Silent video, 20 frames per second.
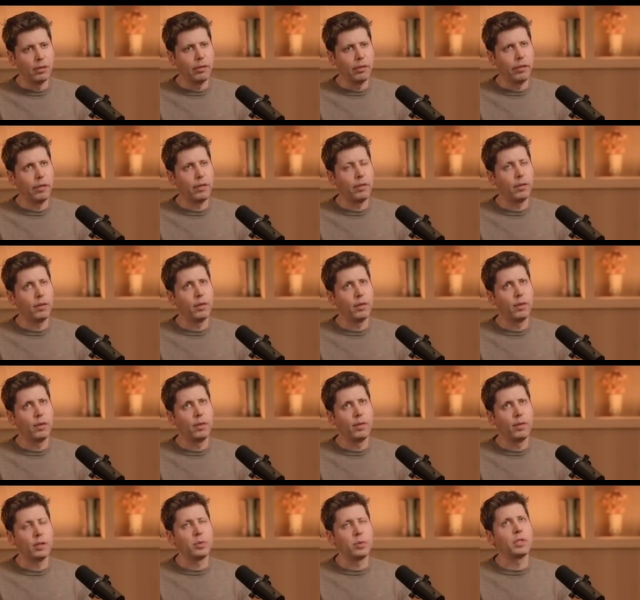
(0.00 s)
of,
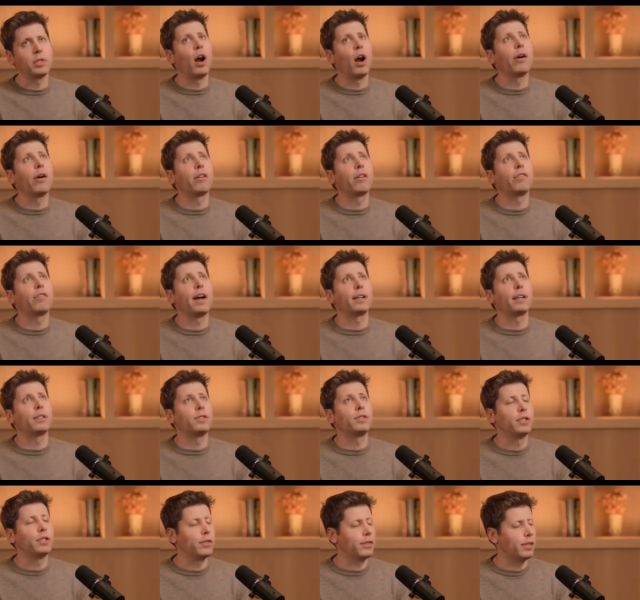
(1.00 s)
this was an artifact
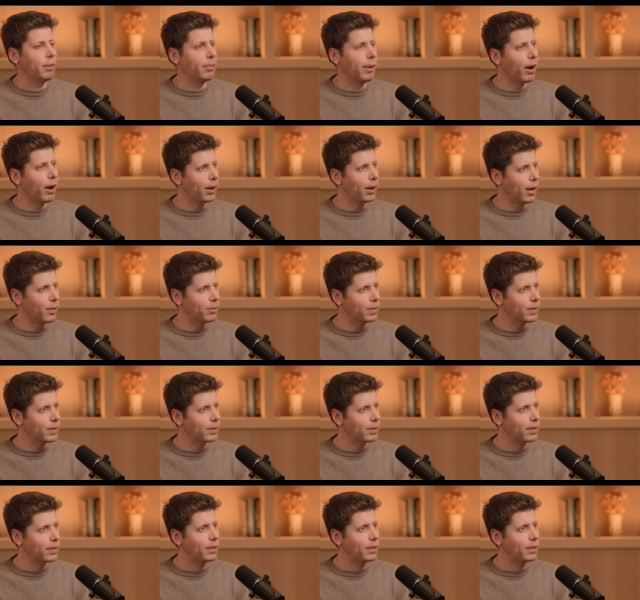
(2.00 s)
of shifting paradigms.